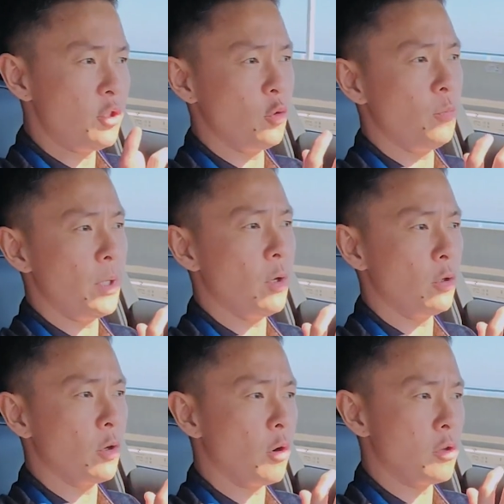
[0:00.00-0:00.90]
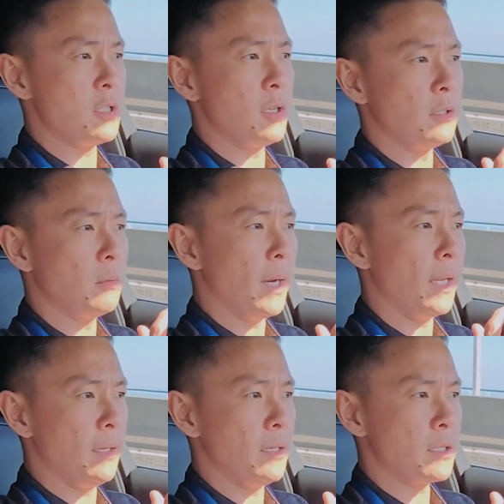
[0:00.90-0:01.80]
should be on your consider to buy
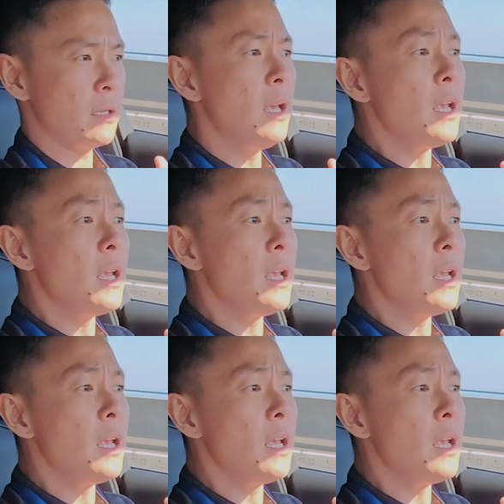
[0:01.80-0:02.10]
list.